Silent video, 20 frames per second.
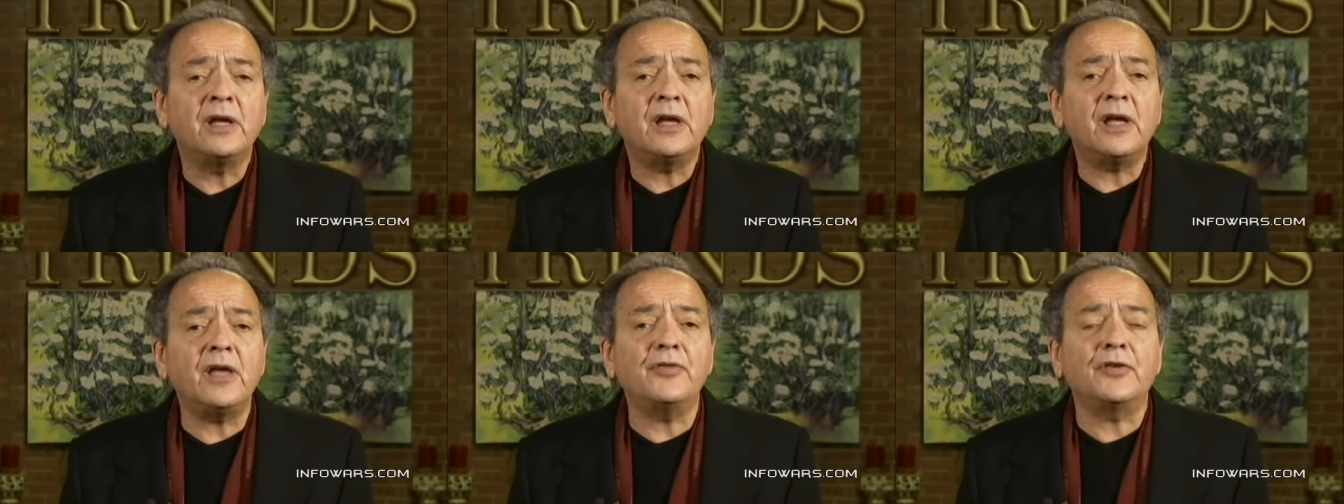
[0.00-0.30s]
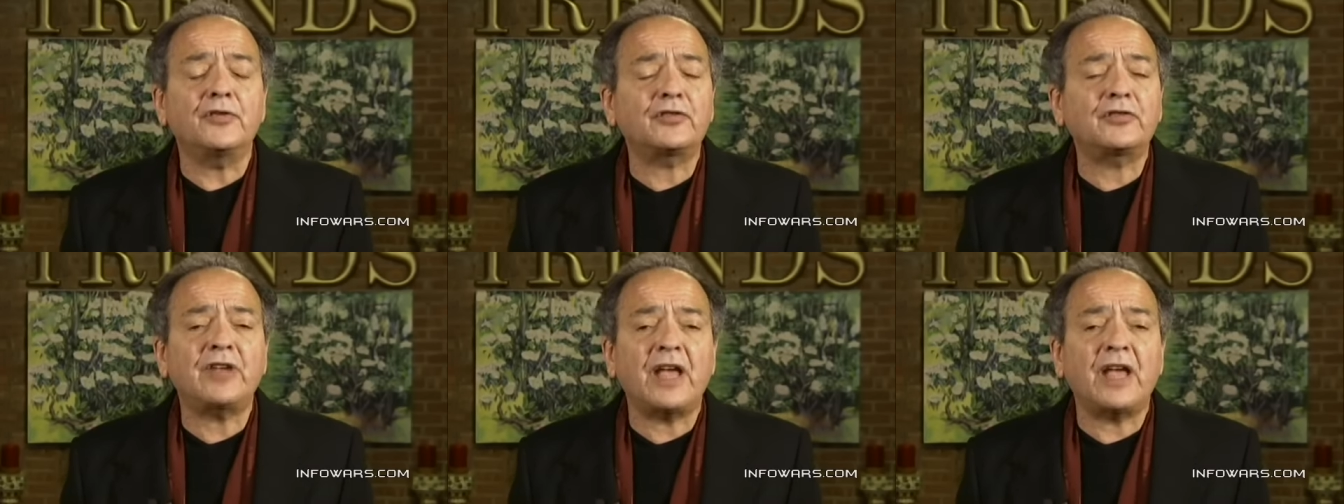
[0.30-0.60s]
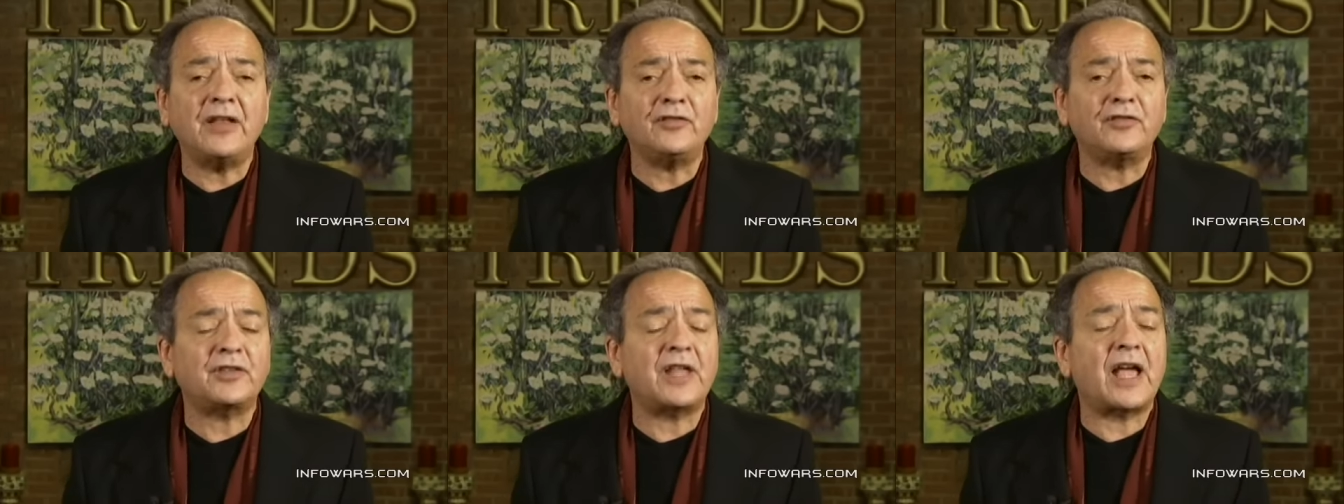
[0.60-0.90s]
in the
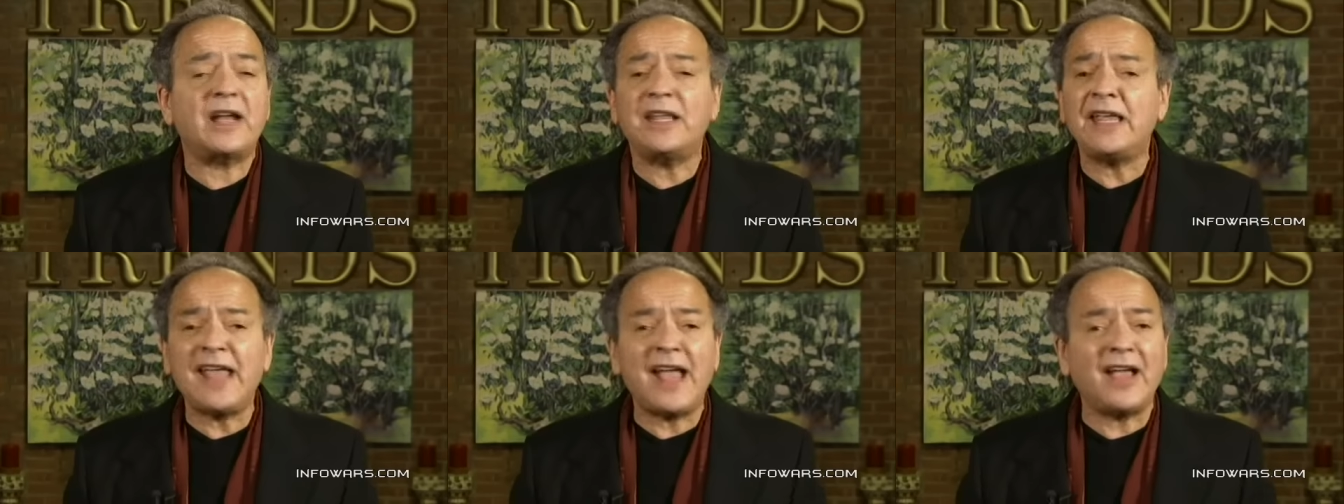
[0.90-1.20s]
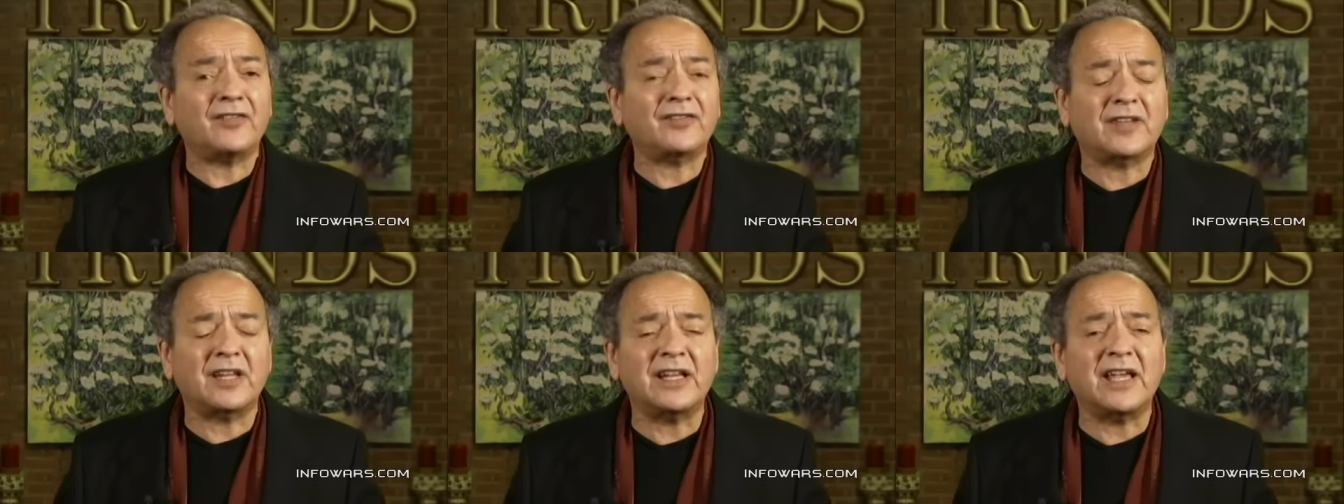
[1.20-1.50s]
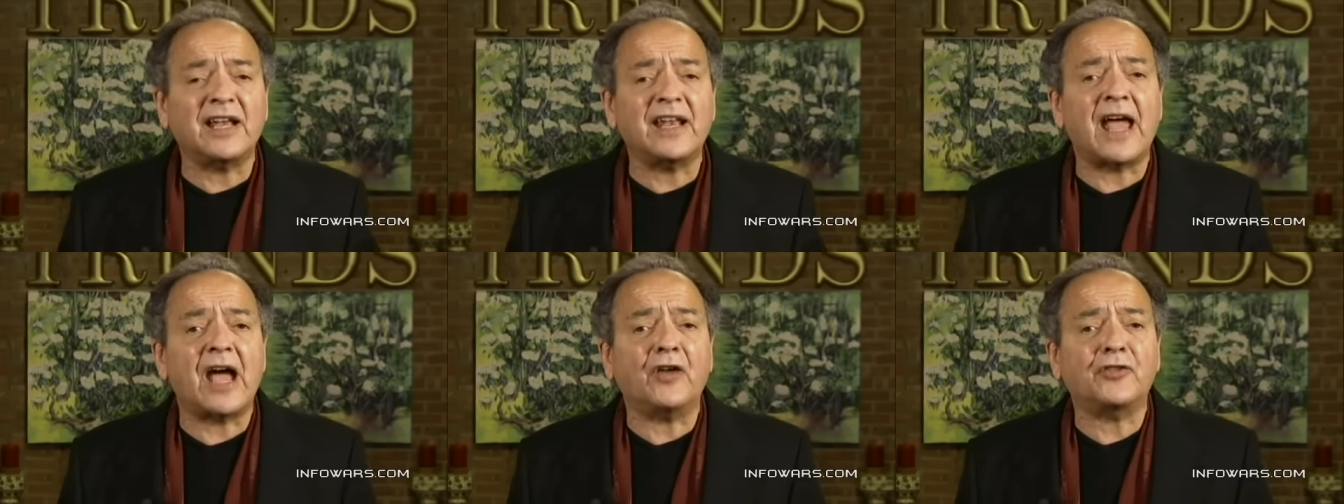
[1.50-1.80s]
sense that he has to
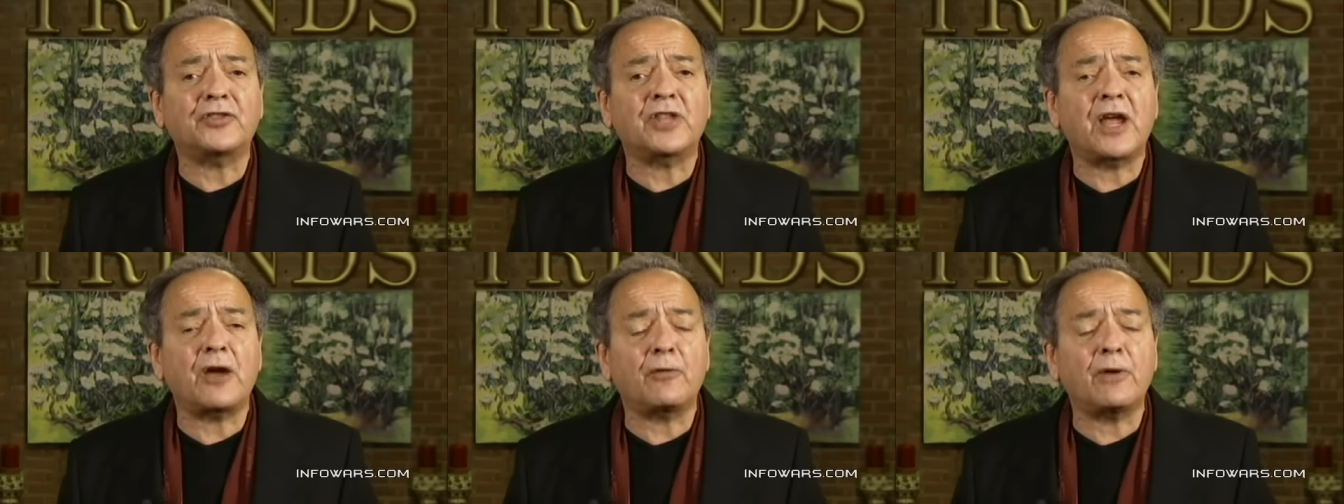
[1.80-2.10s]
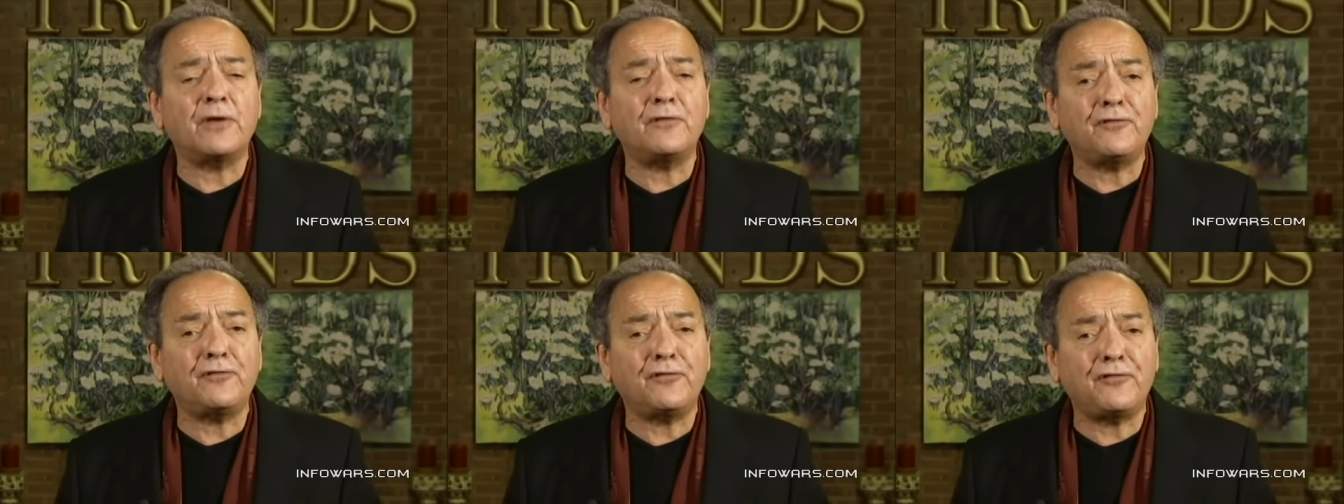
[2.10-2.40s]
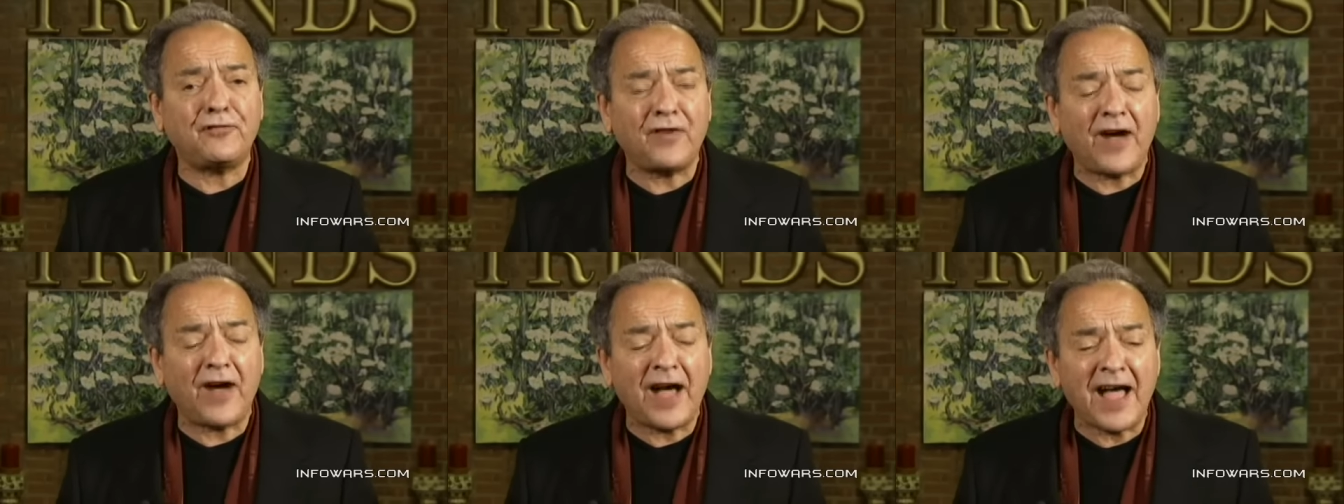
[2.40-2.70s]
get out there and
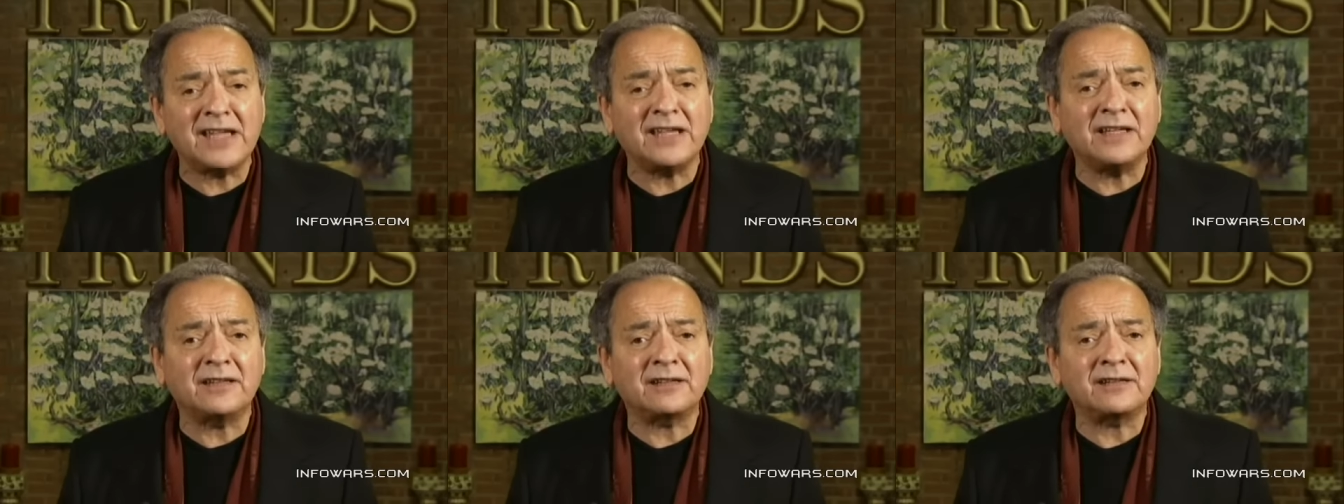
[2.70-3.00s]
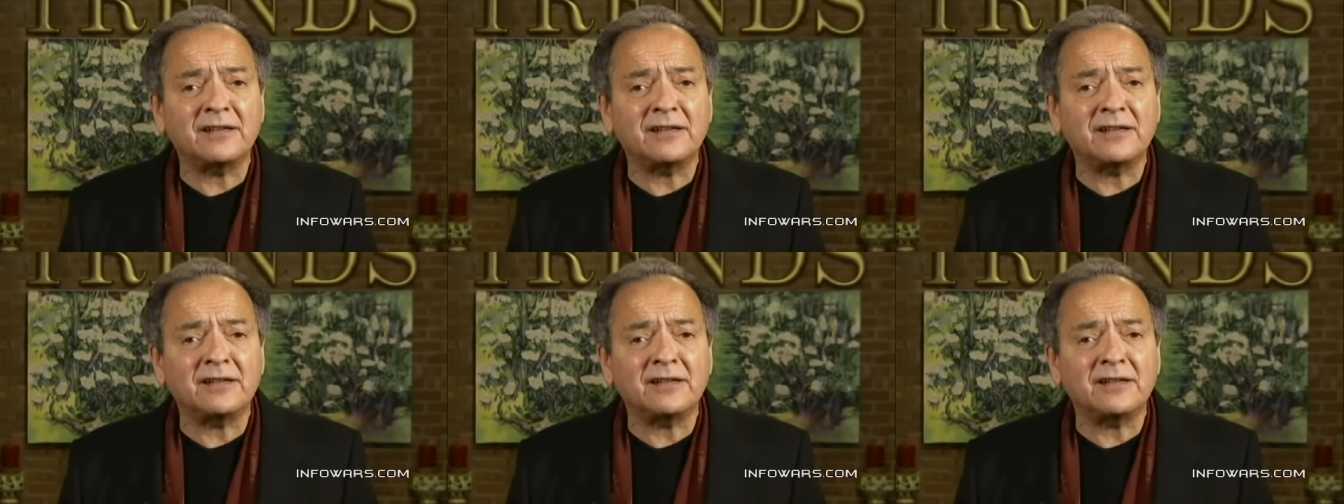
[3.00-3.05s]
fight.